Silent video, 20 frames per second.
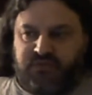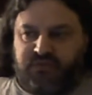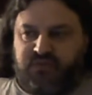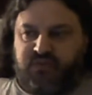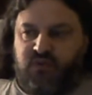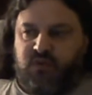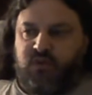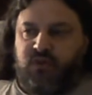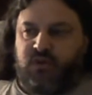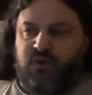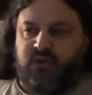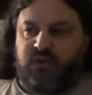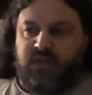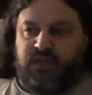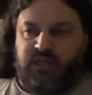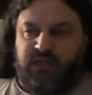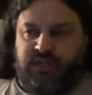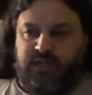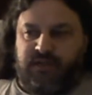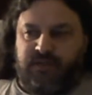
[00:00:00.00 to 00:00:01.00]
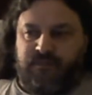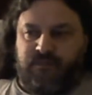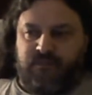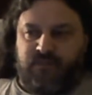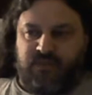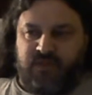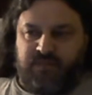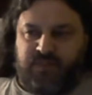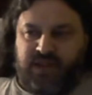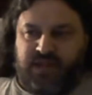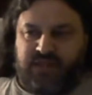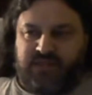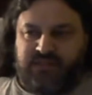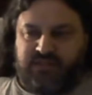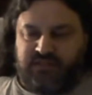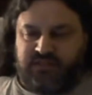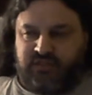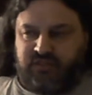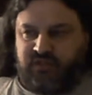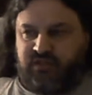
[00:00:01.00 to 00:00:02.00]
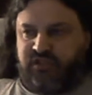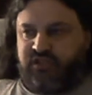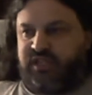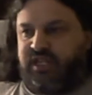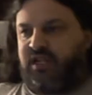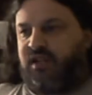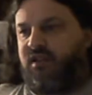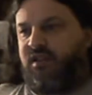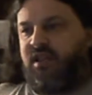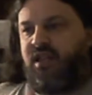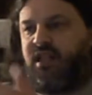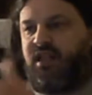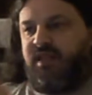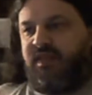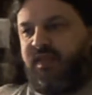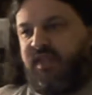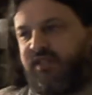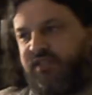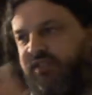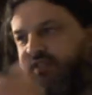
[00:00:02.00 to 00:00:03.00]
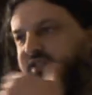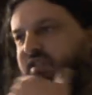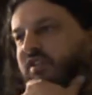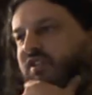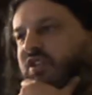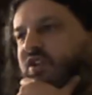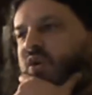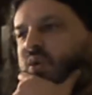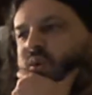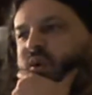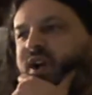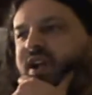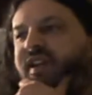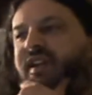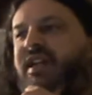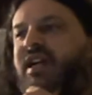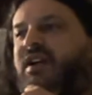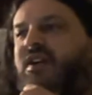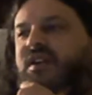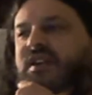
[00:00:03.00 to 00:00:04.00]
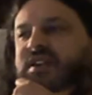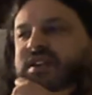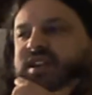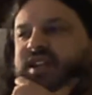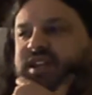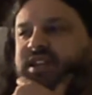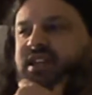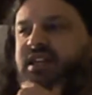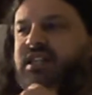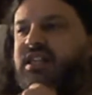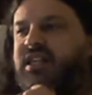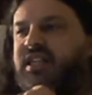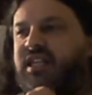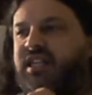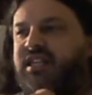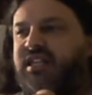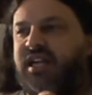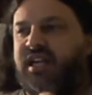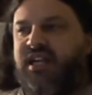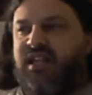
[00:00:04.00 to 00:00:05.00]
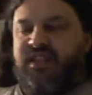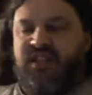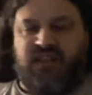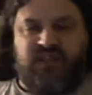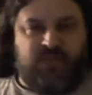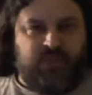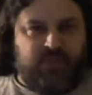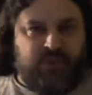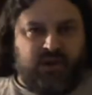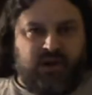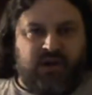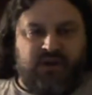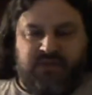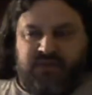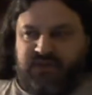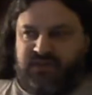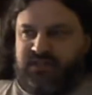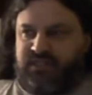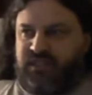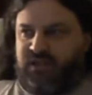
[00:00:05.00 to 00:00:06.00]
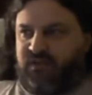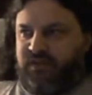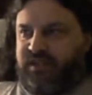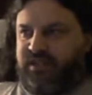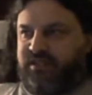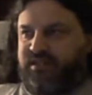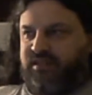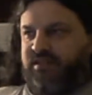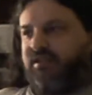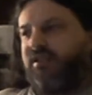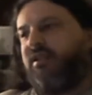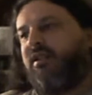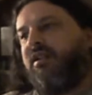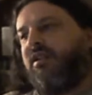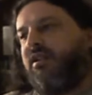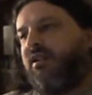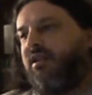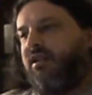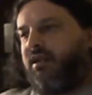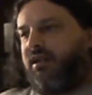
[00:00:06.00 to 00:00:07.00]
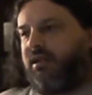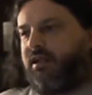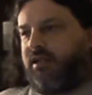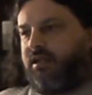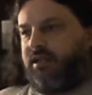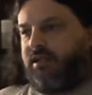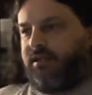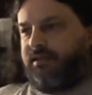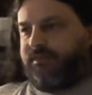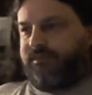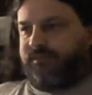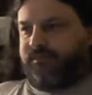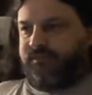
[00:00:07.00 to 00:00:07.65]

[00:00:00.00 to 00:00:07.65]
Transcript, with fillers: for um, the BASInstitute channel. This is a new one now, and another part in the series. Uh,